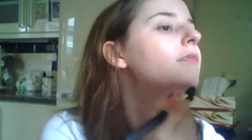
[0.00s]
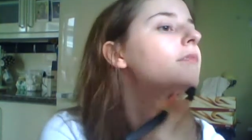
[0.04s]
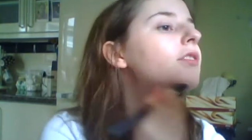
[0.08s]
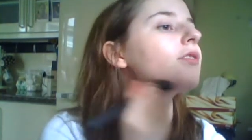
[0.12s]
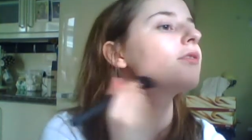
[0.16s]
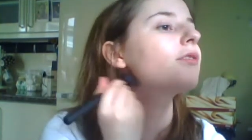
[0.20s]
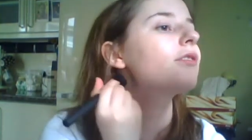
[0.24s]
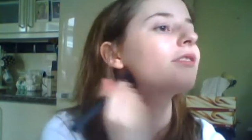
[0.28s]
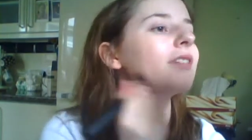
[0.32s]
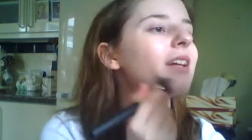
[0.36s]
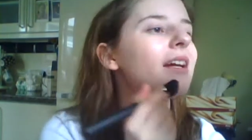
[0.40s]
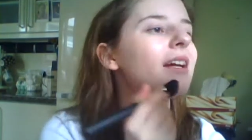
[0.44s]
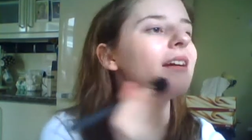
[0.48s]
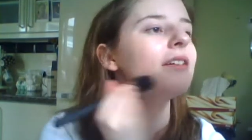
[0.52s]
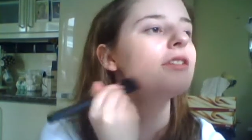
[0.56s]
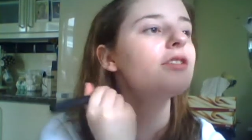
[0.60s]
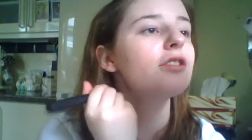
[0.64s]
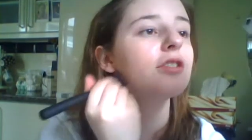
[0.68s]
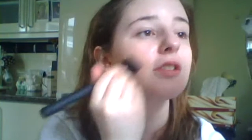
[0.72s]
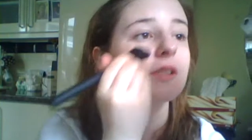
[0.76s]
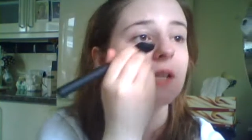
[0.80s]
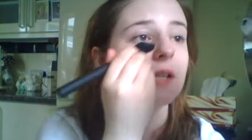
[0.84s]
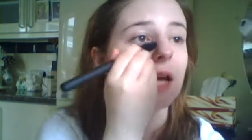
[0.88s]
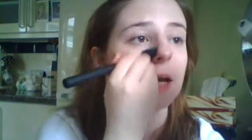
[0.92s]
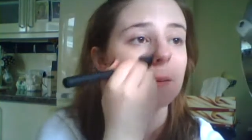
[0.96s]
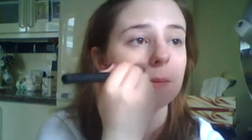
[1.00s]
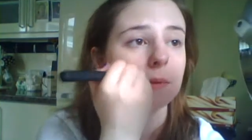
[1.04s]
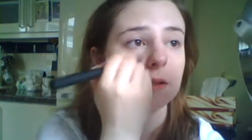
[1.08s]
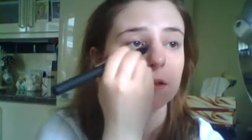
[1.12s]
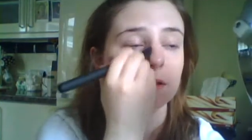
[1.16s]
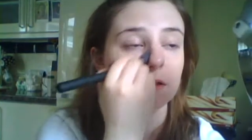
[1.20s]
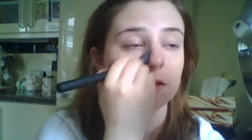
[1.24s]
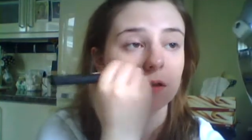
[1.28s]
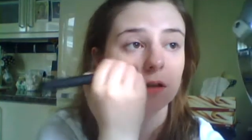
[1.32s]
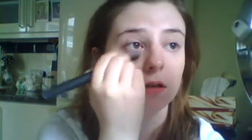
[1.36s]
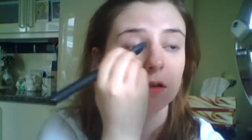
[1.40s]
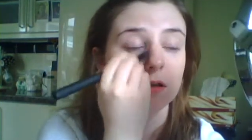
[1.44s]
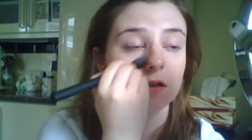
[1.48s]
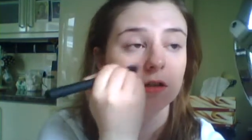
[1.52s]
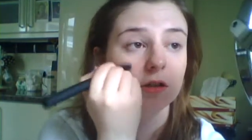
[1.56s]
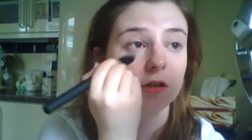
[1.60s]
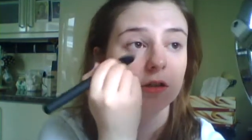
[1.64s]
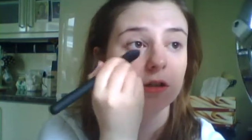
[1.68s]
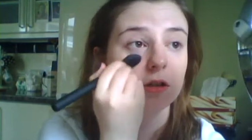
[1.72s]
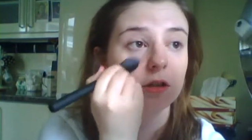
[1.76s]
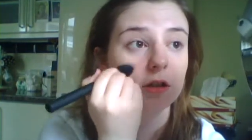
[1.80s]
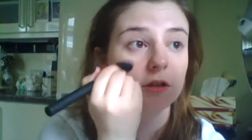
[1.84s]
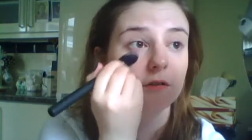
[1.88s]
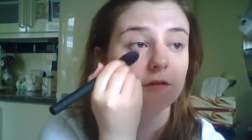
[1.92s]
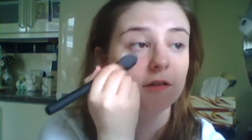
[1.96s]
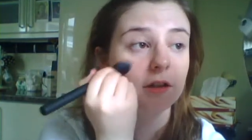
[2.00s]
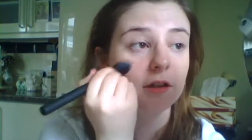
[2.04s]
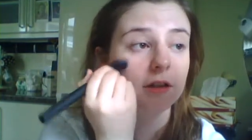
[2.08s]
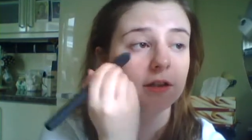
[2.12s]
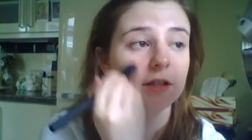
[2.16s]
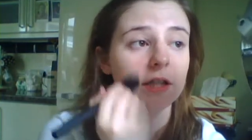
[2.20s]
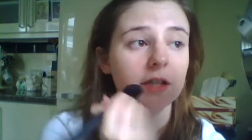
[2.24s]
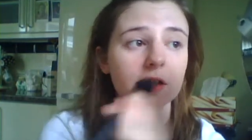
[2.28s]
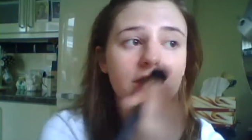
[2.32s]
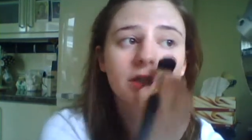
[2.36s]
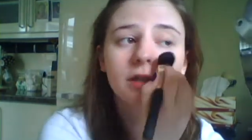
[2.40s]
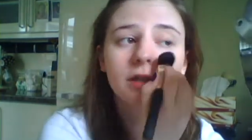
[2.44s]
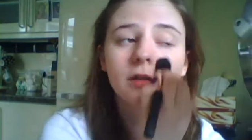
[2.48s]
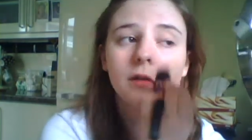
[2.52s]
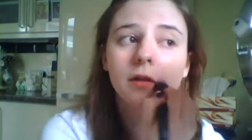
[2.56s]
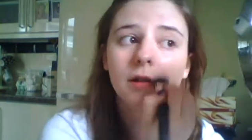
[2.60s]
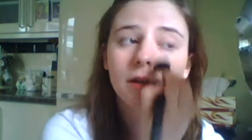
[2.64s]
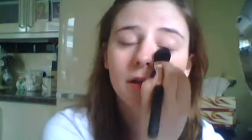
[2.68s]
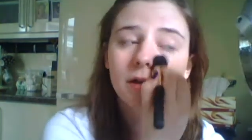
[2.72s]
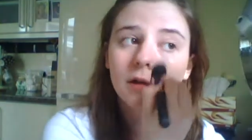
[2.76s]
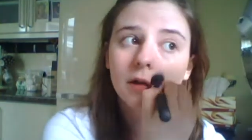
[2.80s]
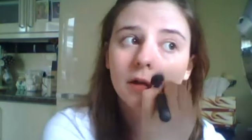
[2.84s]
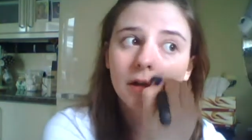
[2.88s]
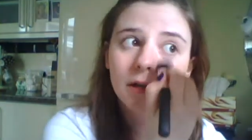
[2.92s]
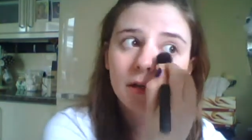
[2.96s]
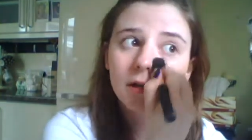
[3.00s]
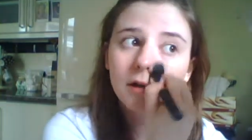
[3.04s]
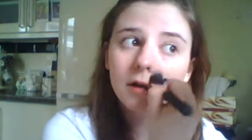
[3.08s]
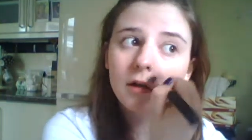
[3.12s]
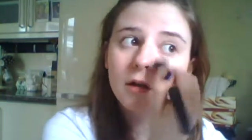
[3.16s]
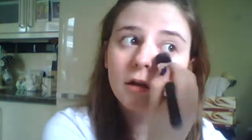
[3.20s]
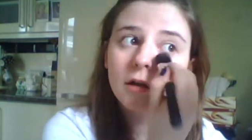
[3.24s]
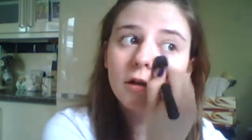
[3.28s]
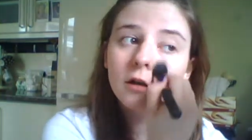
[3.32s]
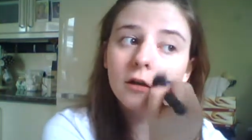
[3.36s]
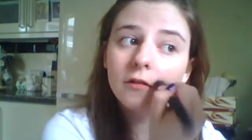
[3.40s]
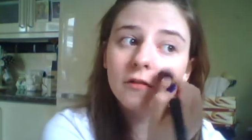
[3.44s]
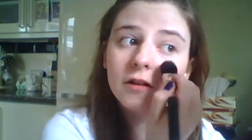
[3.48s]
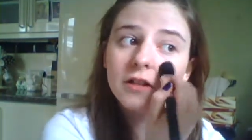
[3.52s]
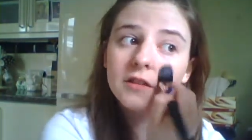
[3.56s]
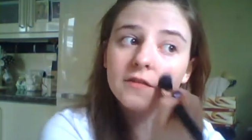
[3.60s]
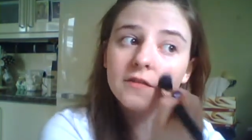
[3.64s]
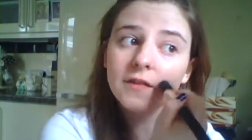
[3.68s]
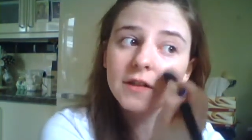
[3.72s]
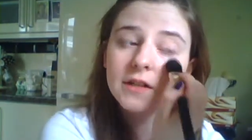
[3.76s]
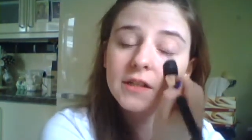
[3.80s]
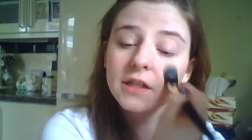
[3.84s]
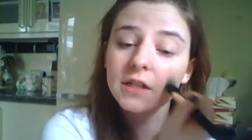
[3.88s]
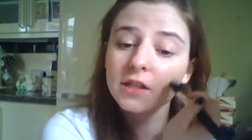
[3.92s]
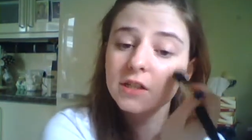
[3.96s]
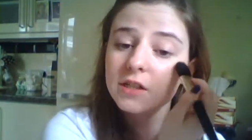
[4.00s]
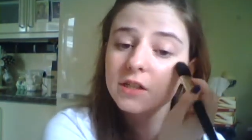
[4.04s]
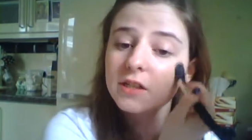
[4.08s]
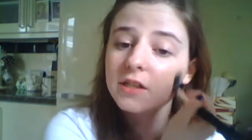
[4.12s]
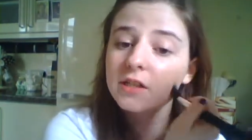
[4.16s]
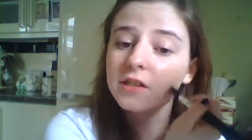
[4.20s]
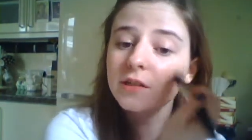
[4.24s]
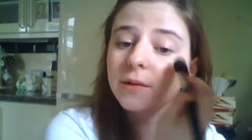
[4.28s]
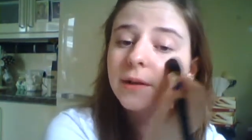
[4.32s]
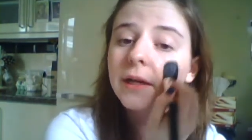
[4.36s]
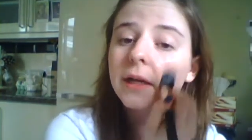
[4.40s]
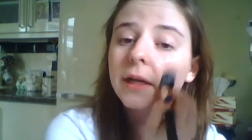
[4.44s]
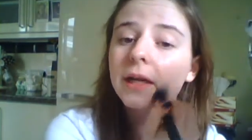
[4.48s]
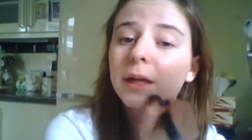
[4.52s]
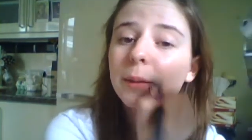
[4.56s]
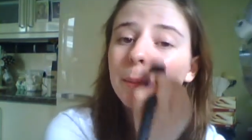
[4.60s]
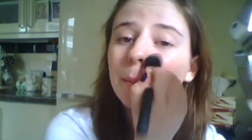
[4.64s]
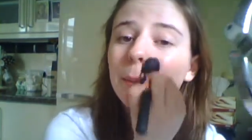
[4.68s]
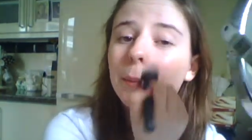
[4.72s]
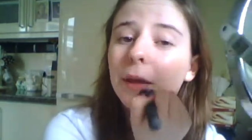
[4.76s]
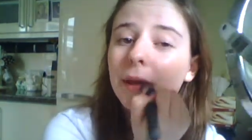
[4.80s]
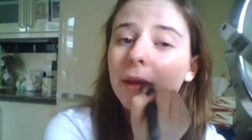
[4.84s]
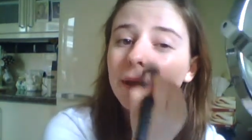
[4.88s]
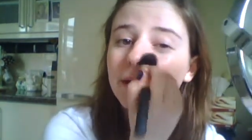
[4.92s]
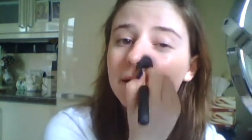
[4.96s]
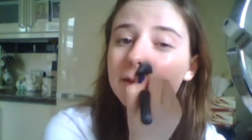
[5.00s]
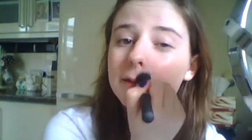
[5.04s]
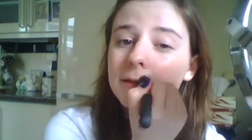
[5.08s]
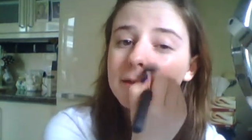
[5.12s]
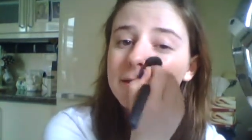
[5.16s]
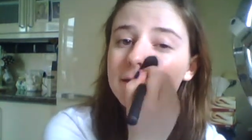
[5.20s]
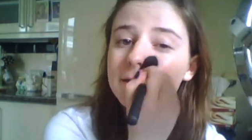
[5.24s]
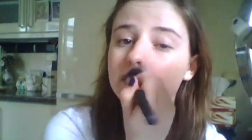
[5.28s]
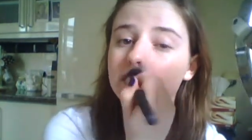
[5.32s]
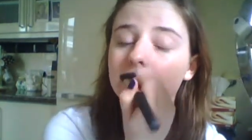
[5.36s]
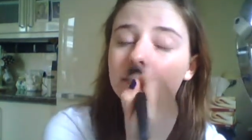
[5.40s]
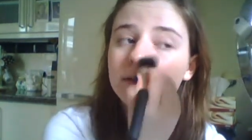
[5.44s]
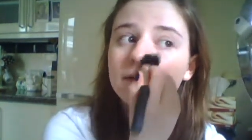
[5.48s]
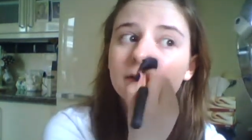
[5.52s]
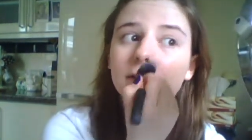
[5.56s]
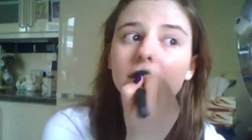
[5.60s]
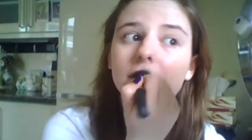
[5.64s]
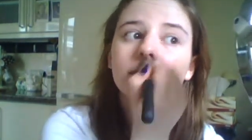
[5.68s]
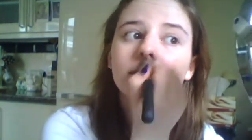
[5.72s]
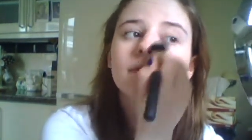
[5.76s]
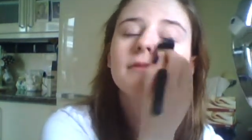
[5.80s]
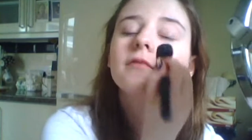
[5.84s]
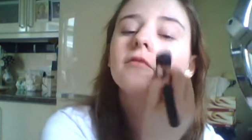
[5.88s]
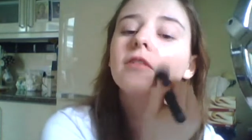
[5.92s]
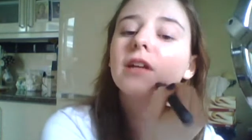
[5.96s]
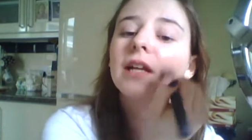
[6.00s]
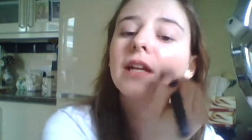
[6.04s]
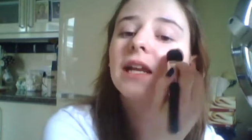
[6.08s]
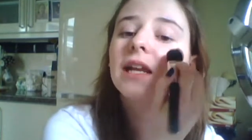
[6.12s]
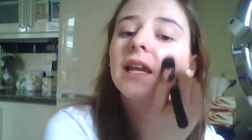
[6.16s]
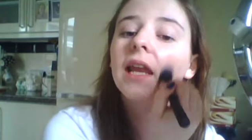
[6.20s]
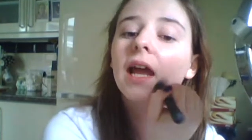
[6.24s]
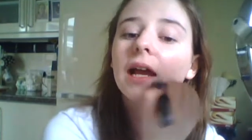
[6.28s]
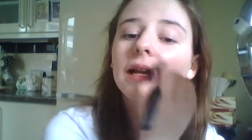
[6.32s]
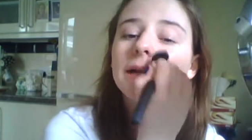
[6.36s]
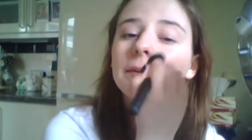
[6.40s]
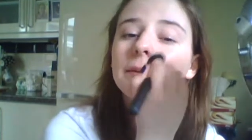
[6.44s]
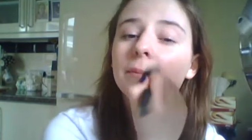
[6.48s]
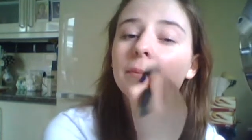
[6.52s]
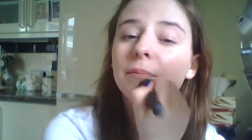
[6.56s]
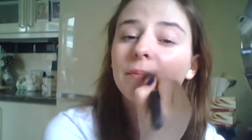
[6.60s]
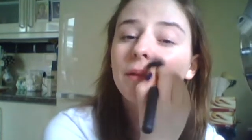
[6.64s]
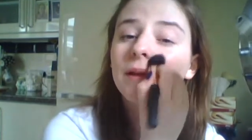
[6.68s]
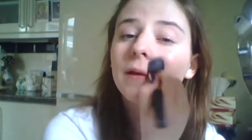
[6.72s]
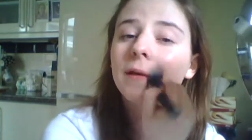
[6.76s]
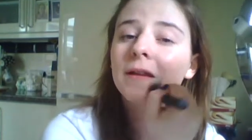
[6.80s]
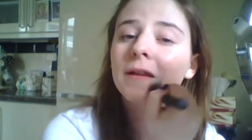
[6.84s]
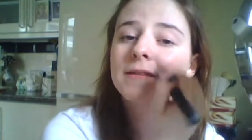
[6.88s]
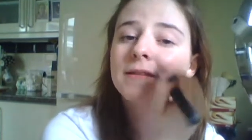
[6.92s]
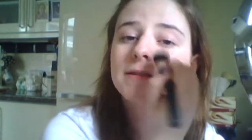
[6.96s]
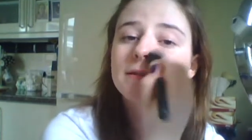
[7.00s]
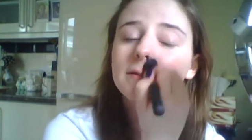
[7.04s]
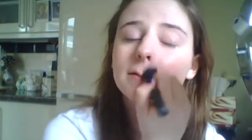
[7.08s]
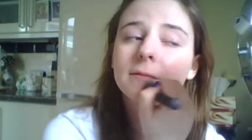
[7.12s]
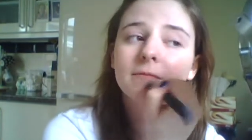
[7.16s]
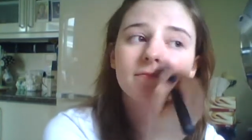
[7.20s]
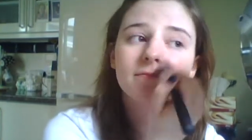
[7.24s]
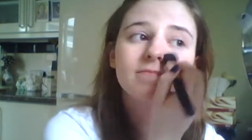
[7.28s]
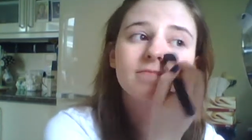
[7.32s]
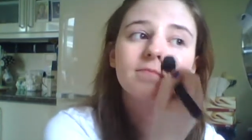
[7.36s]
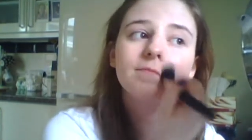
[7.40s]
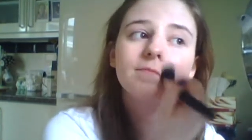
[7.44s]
So there's kind of two steps to your foundation. First foundation is creating base, really light base,